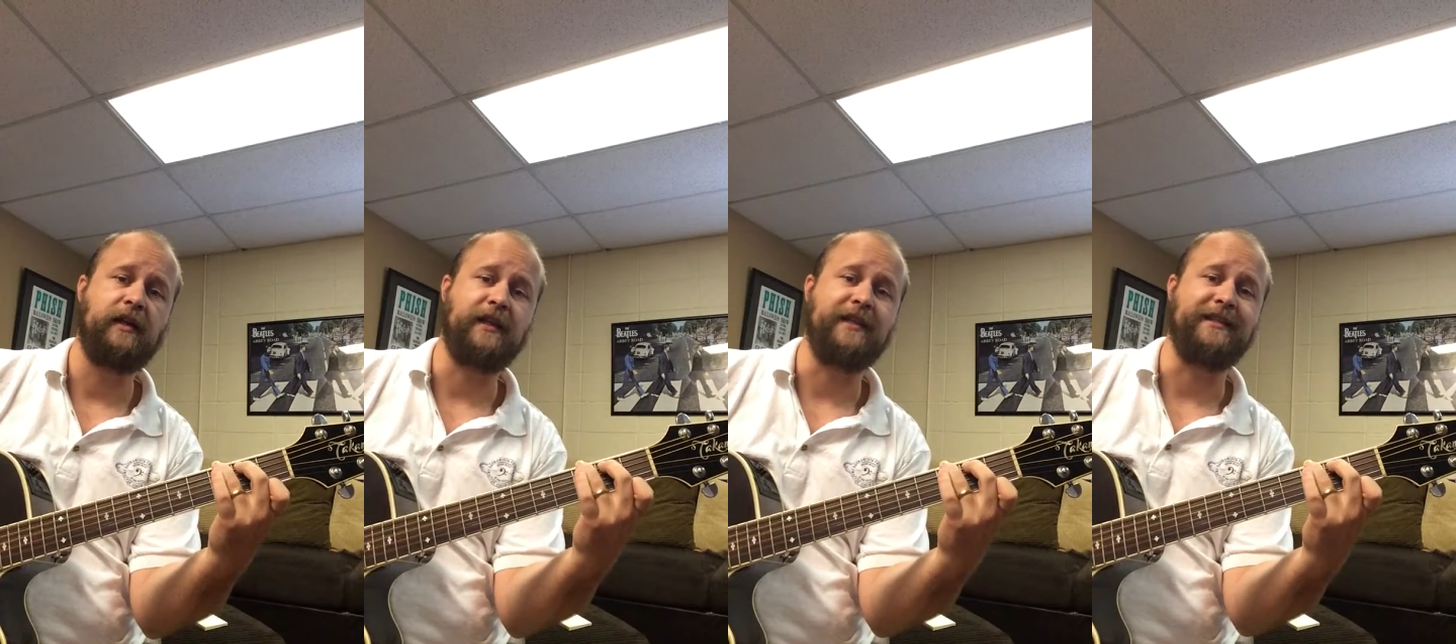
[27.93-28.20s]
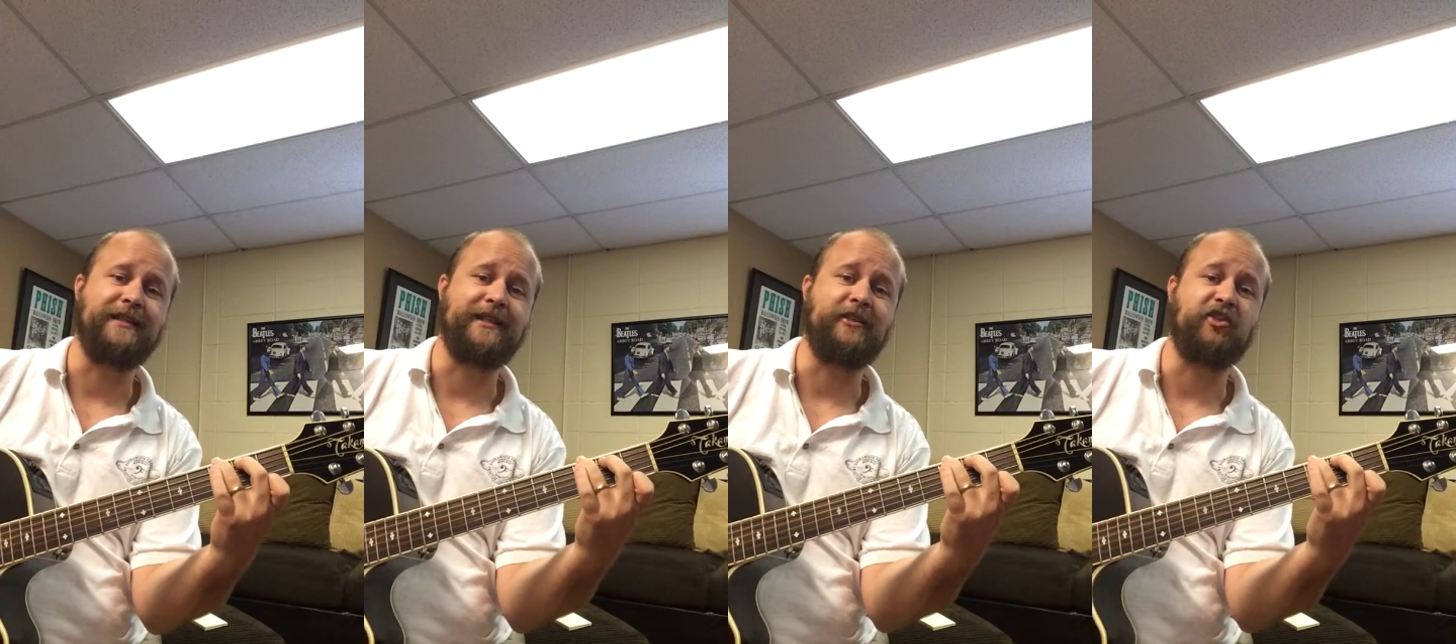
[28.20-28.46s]

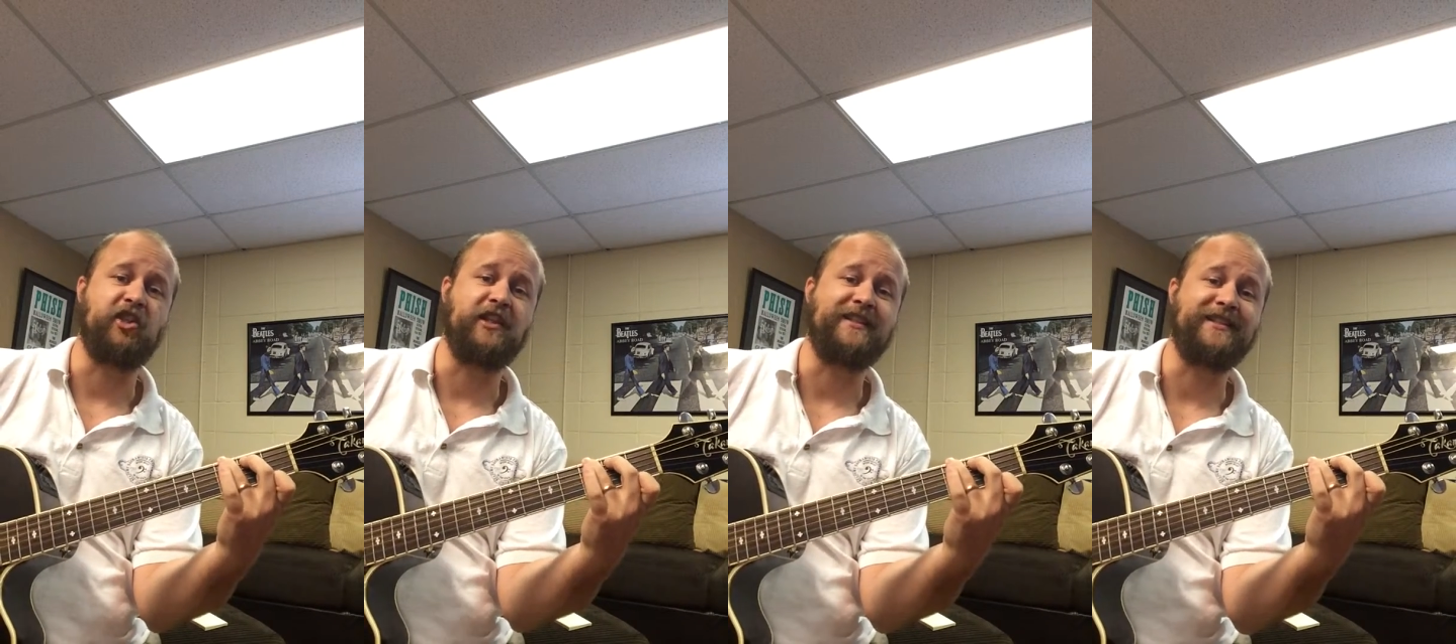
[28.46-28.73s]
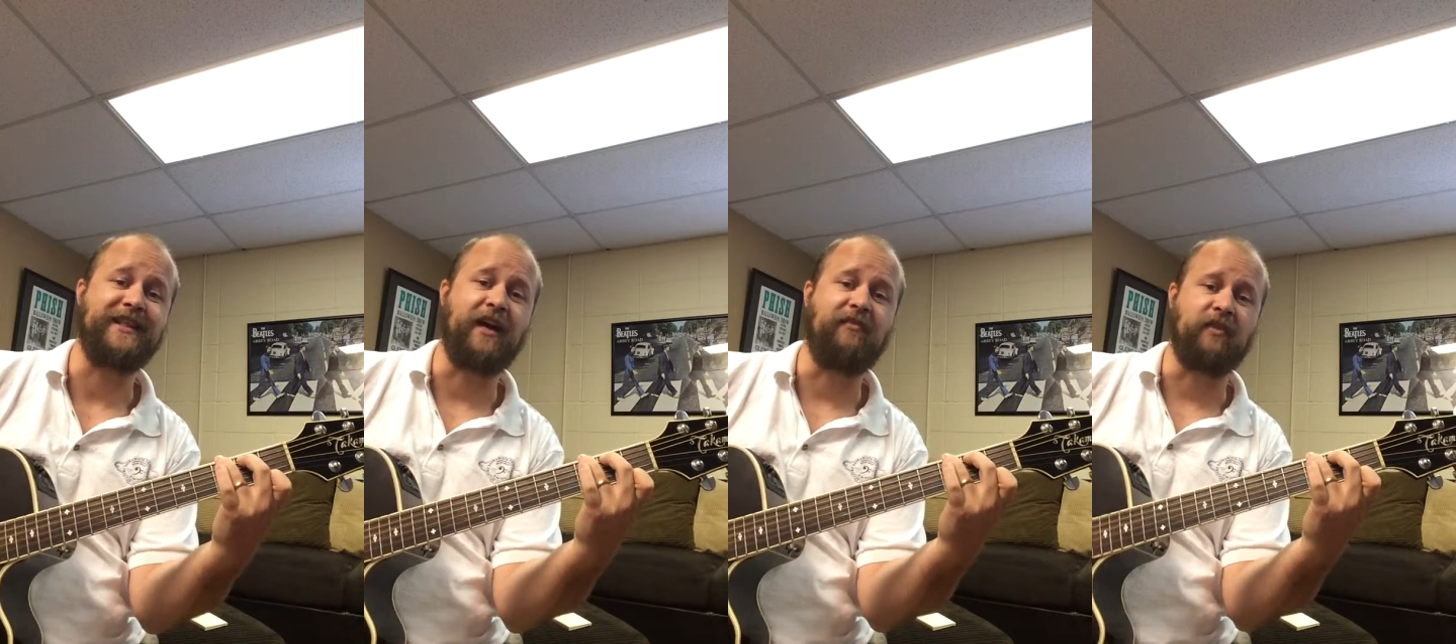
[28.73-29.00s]
easy
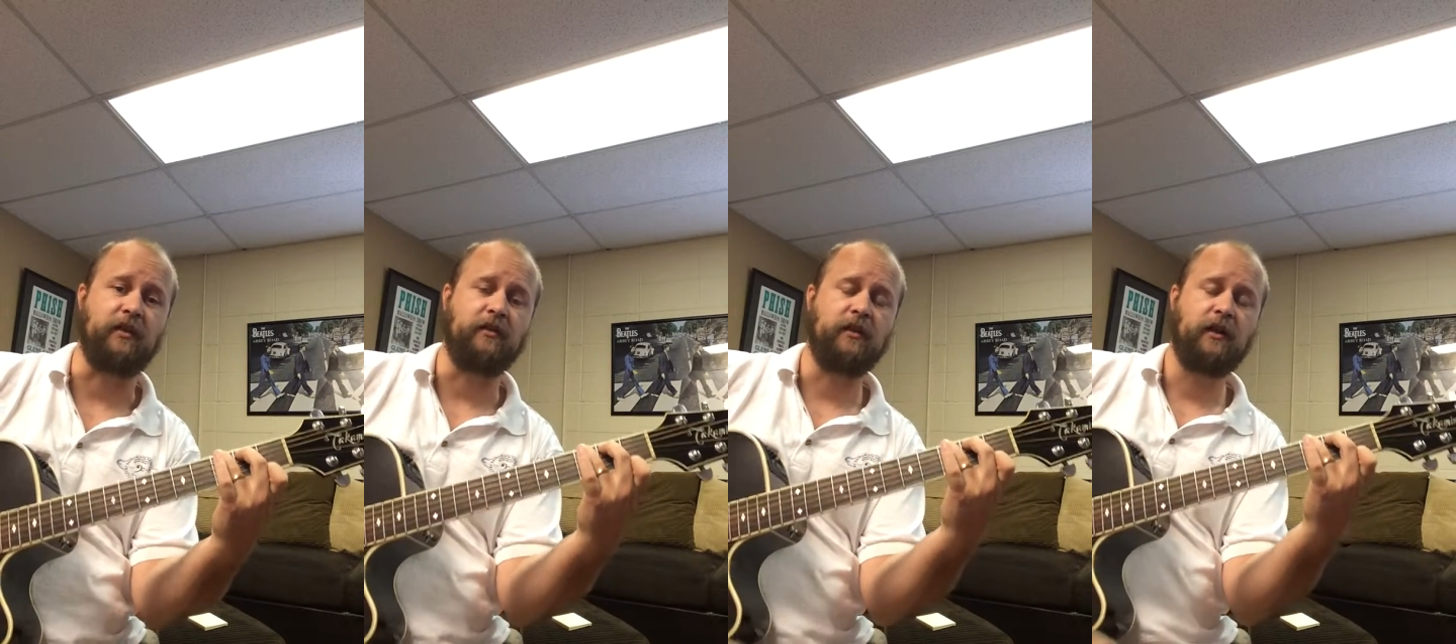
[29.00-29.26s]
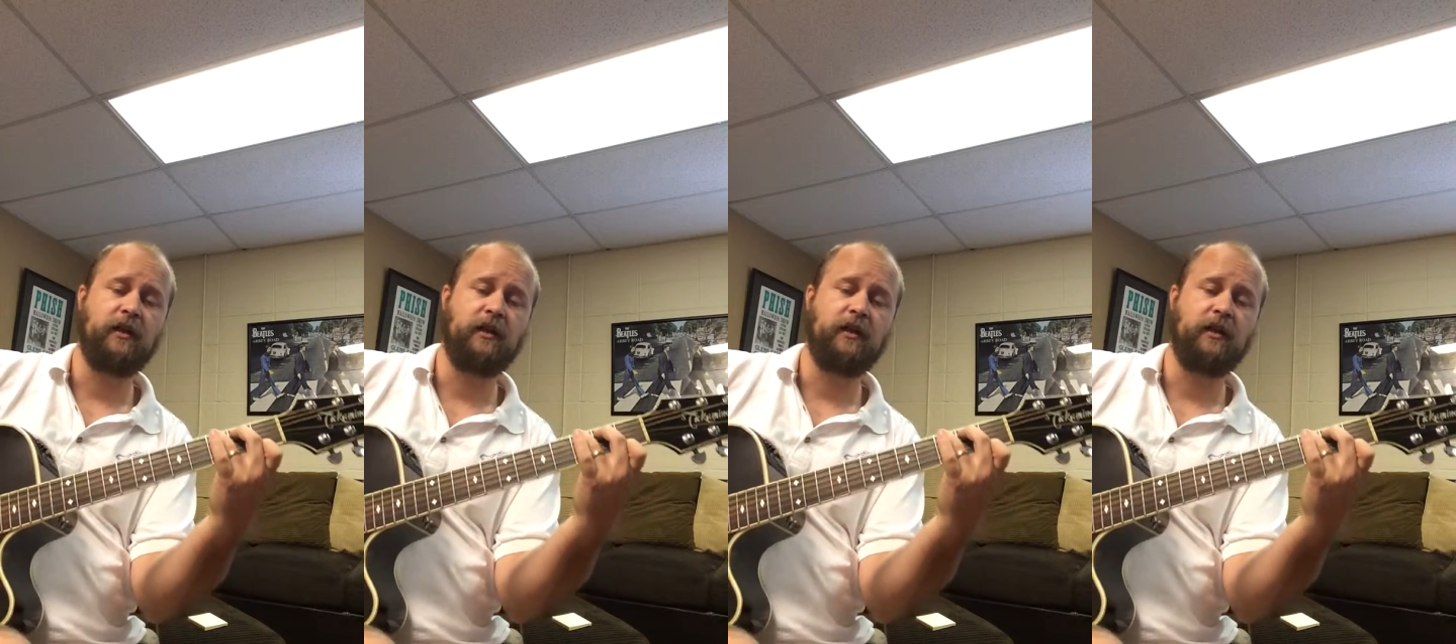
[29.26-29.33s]
G7.